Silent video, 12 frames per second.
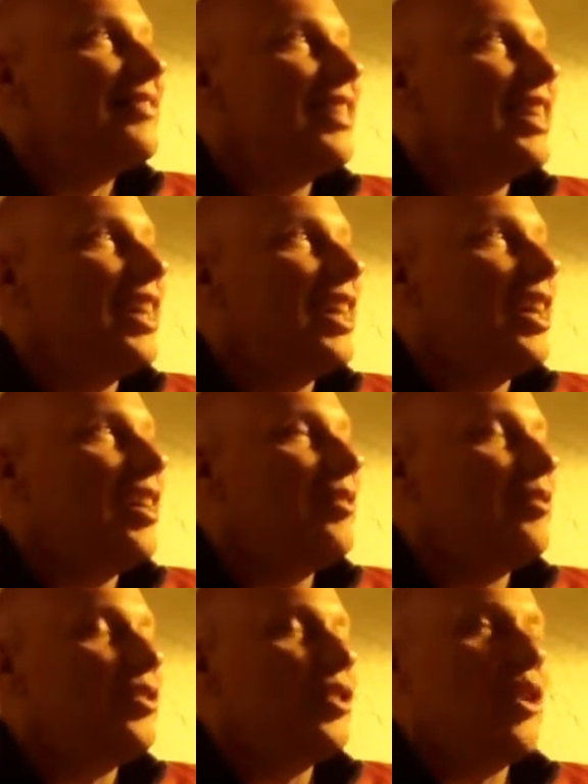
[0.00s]
Uh,
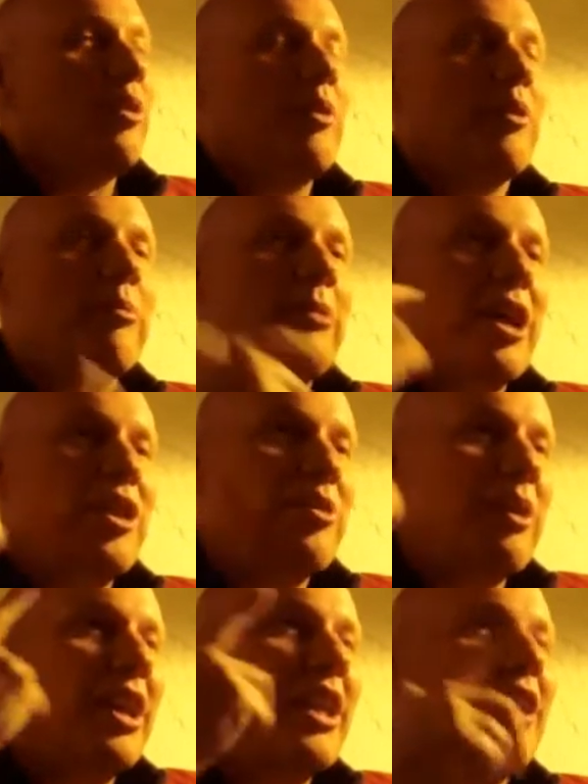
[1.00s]
so we were mind
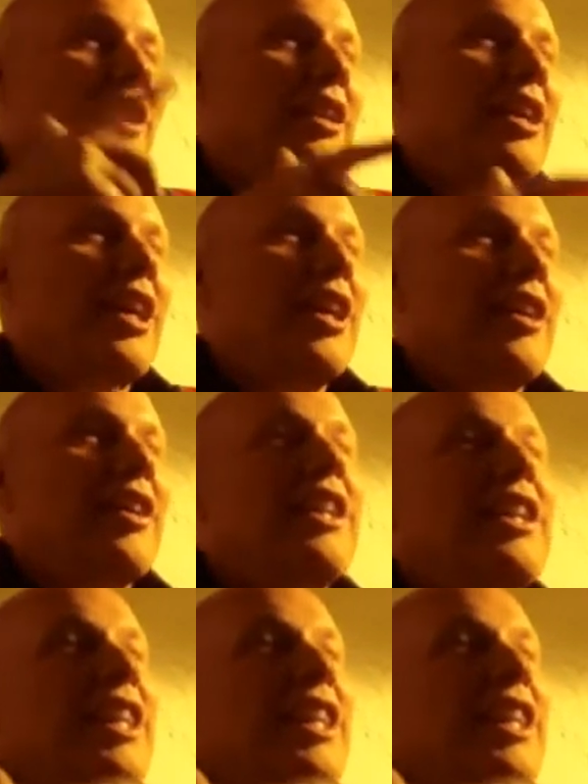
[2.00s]
training uh, in the